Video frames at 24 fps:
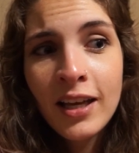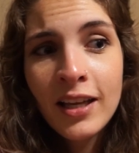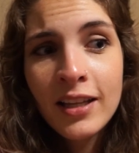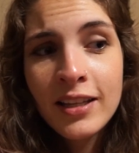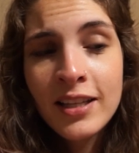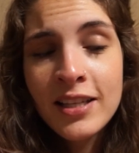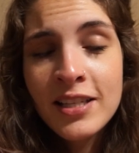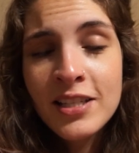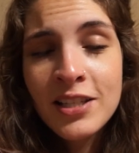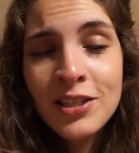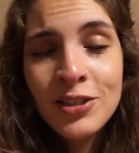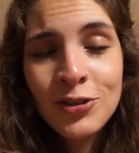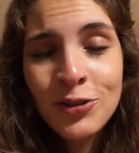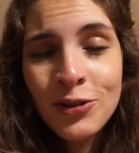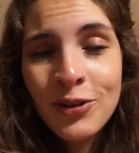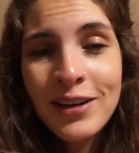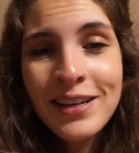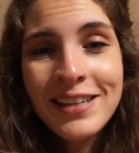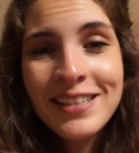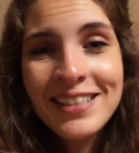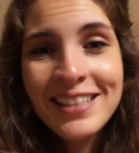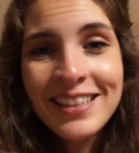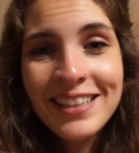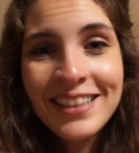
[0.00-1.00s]
this is
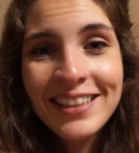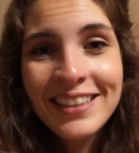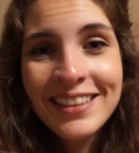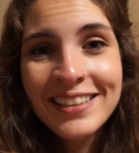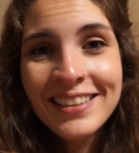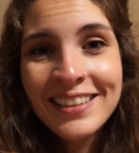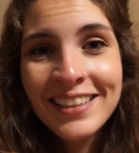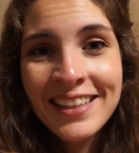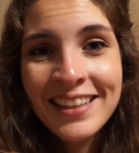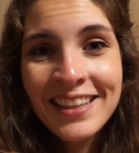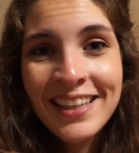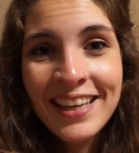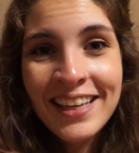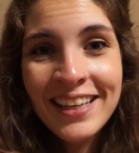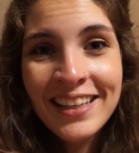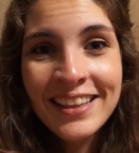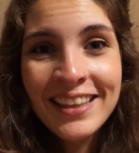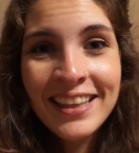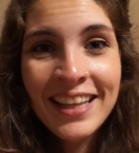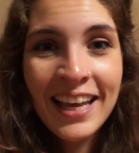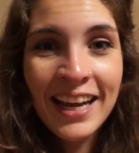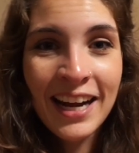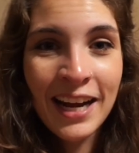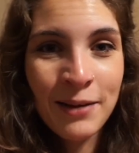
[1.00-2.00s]
crazy to
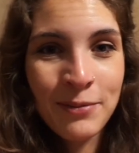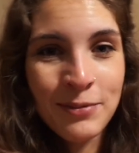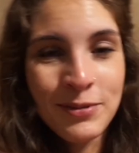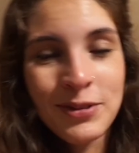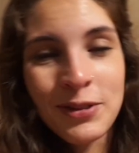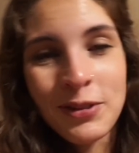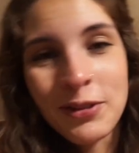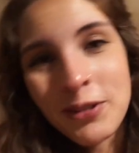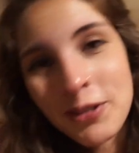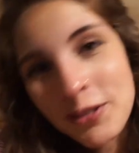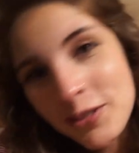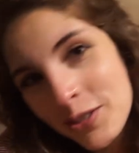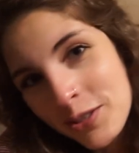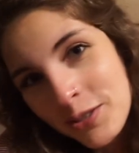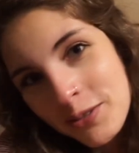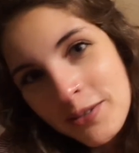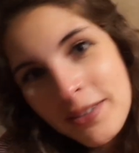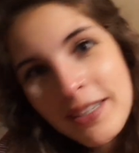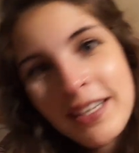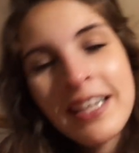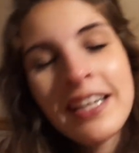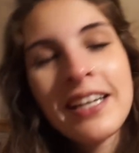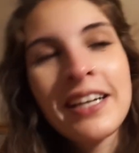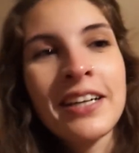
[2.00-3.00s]
think that I'm so close to
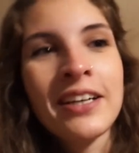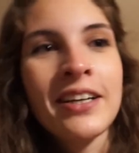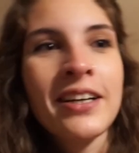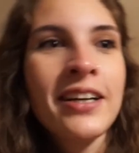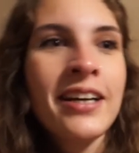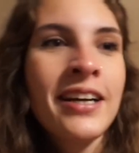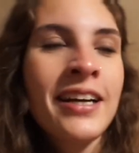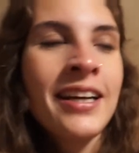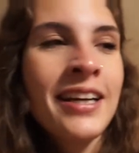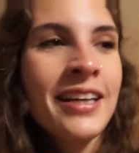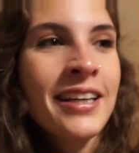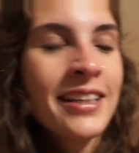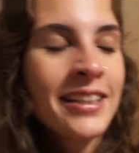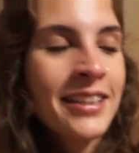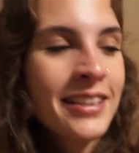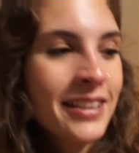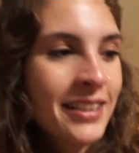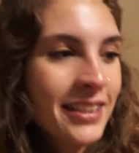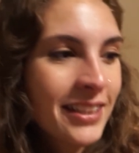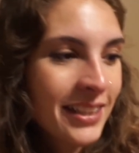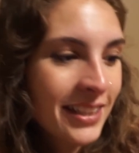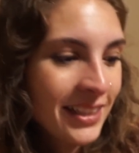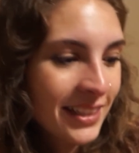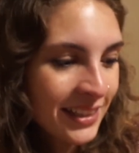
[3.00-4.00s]
a year,
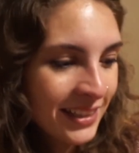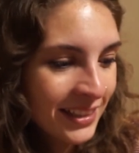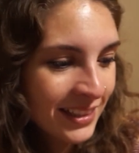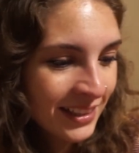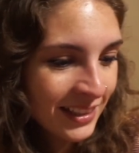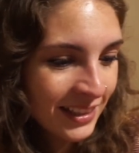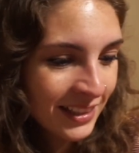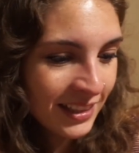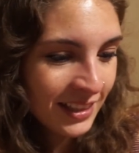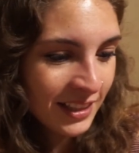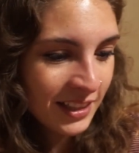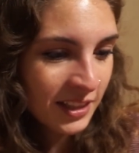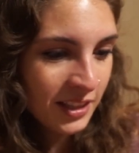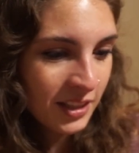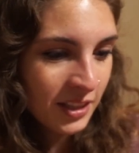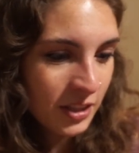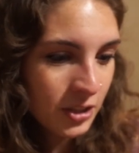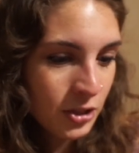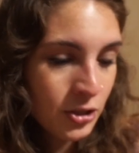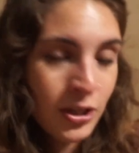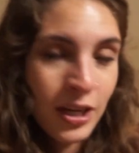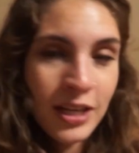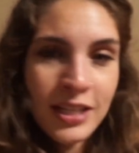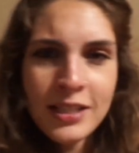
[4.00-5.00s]
and
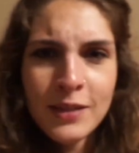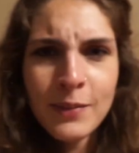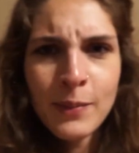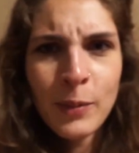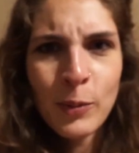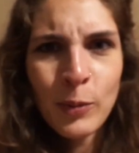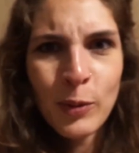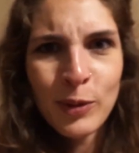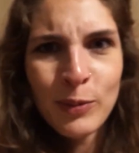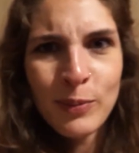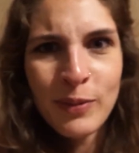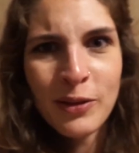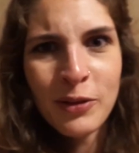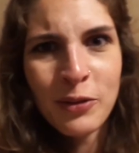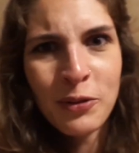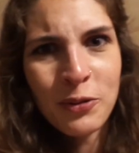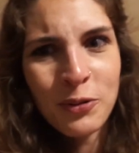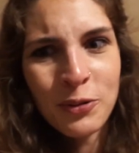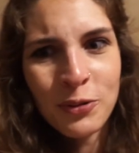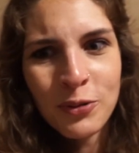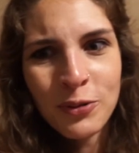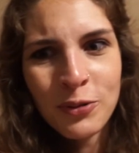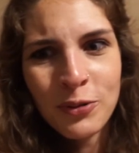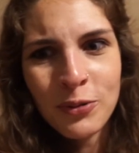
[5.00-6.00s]
you guys have been with me the
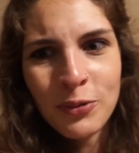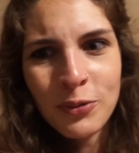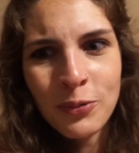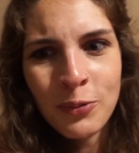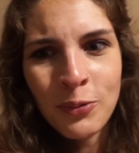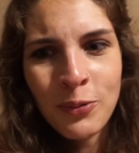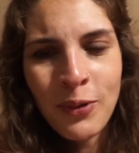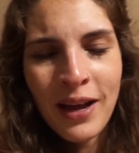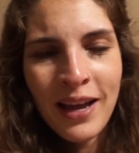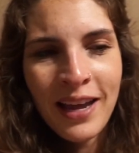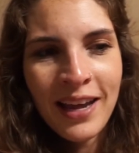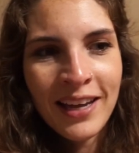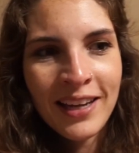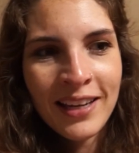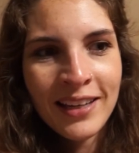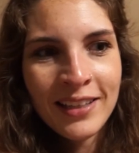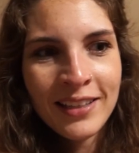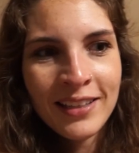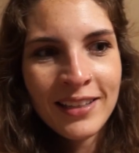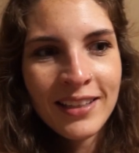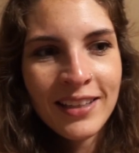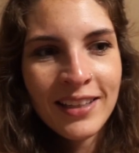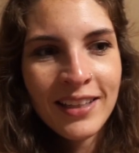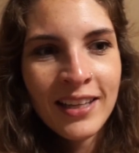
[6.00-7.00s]
whole way,
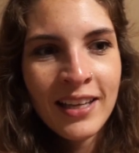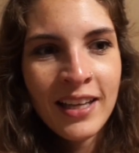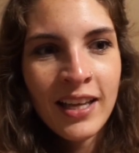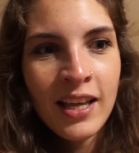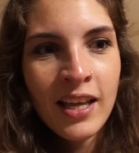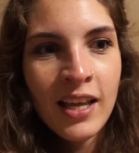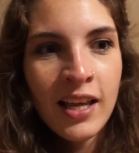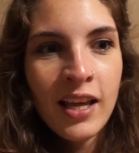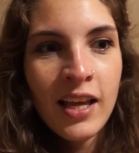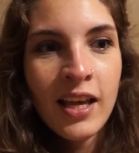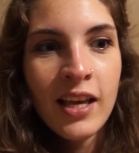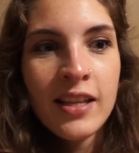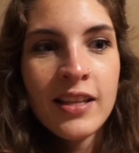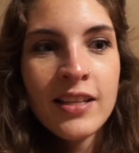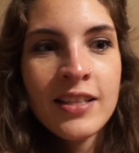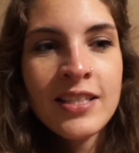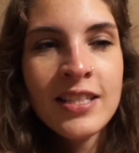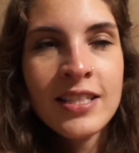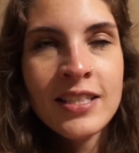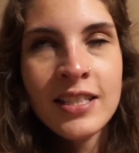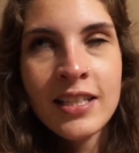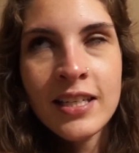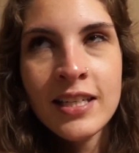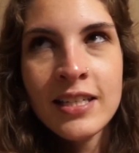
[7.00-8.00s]
and
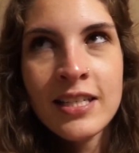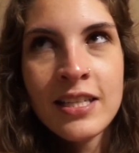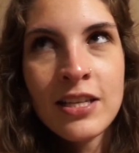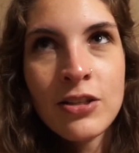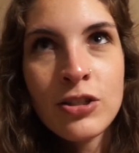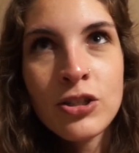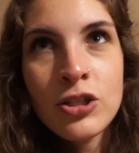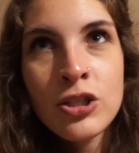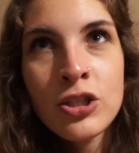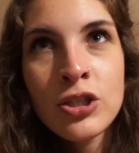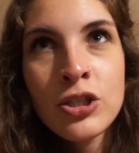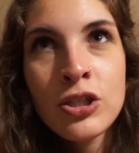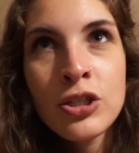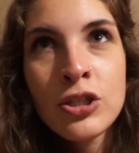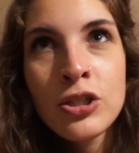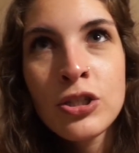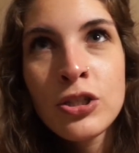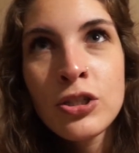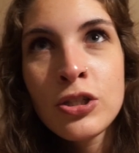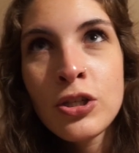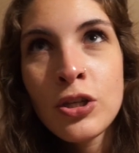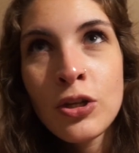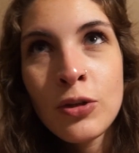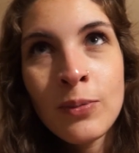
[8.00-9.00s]
this is gonna sound
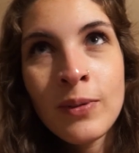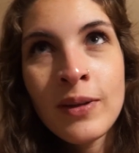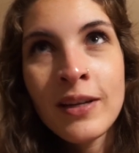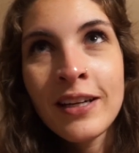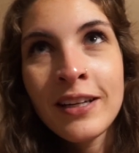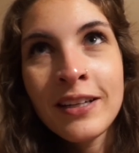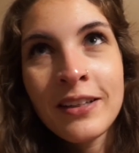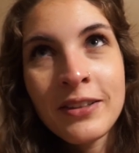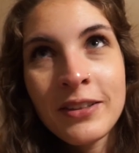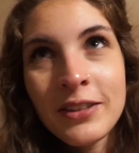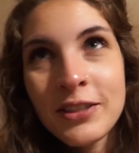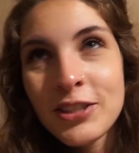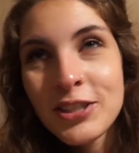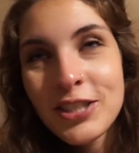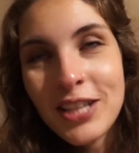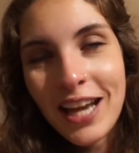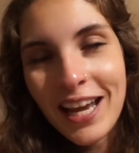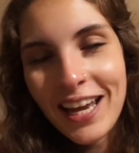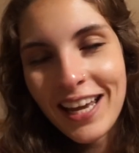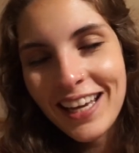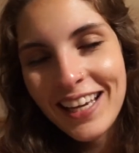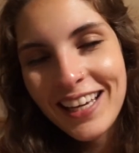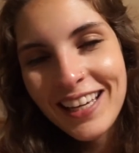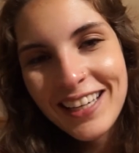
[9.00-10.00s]
stupid and
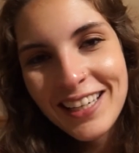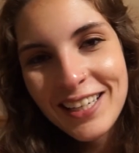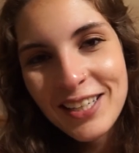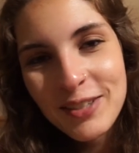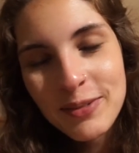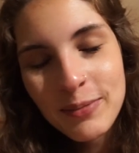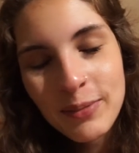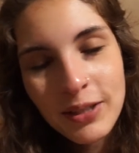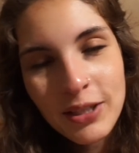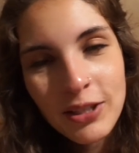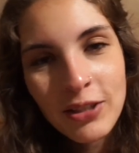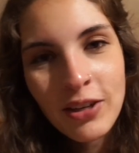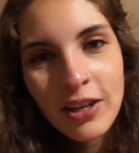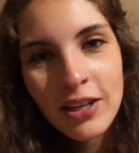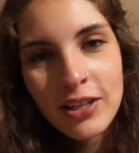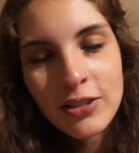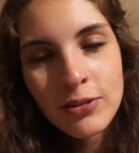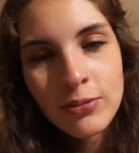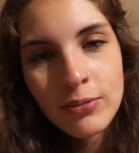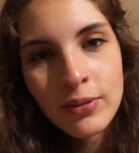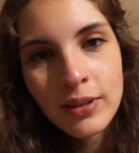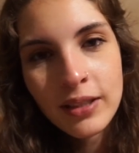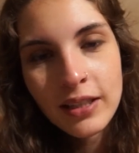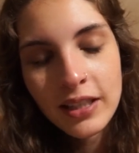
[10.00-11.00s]
cliche, but you
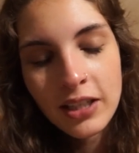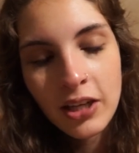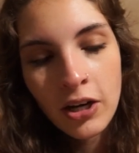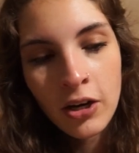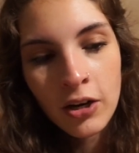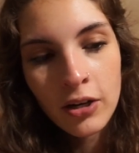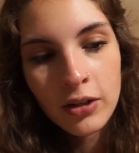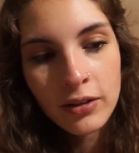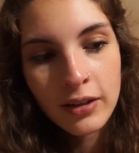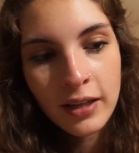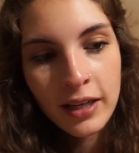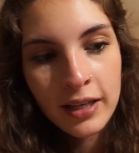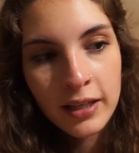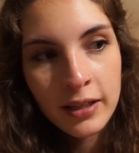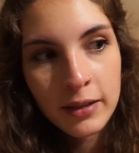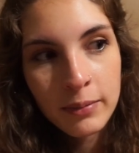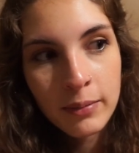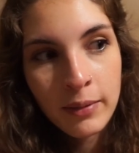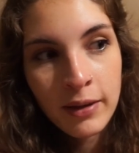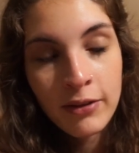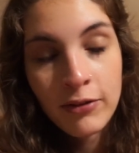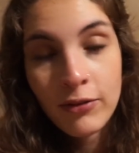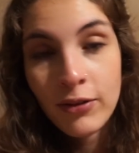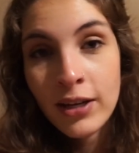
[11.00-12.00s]
guys really are like
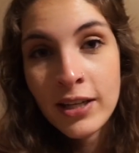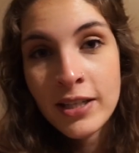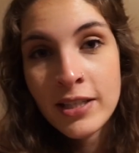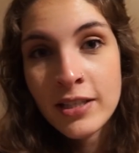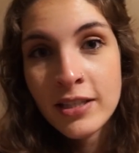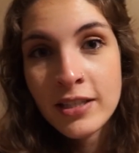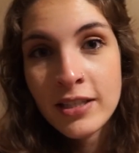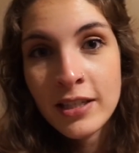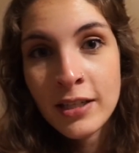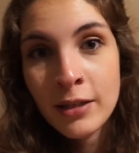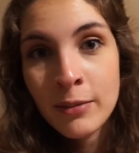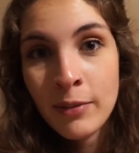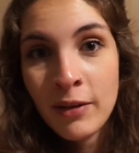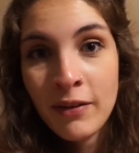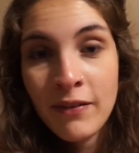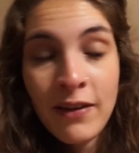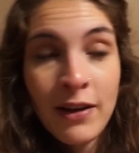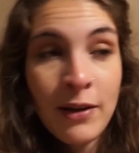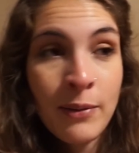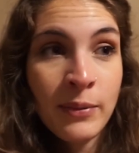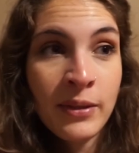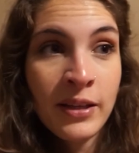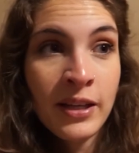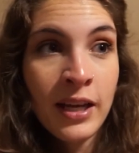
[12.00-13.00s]
my friends and my
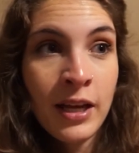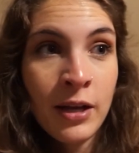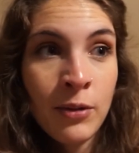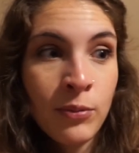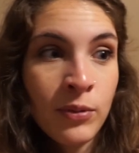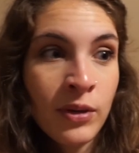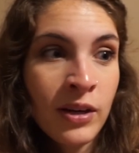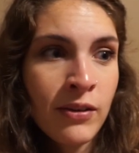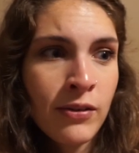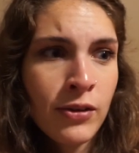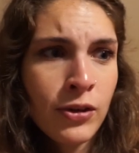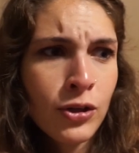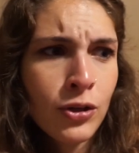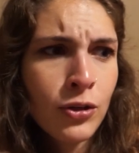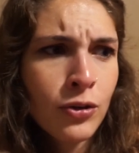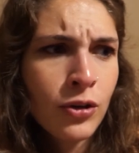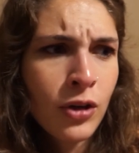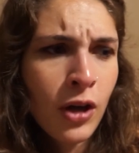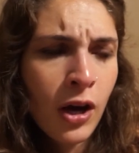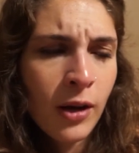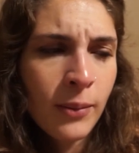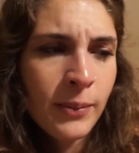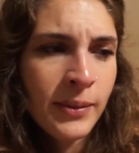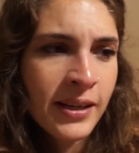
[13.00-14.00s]
family, and whenever you
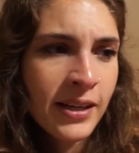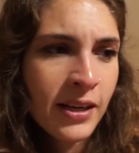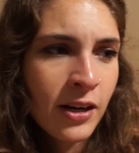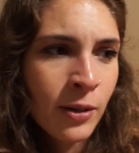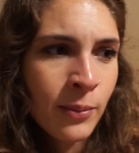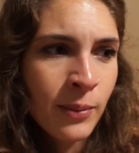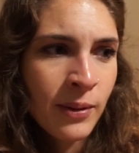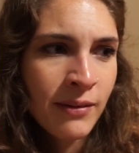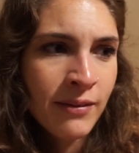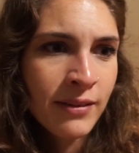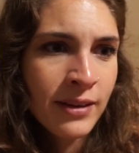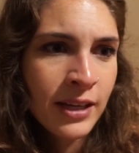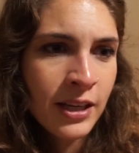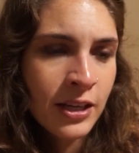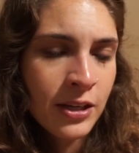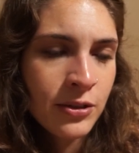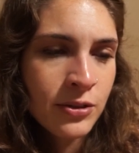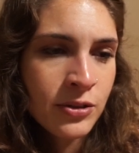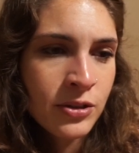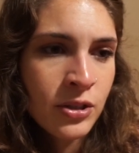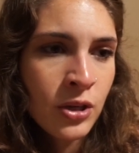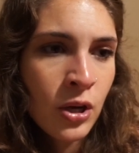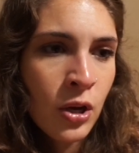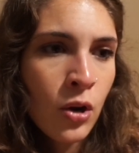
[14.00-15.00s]
comment on my
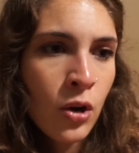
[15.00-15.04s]
videos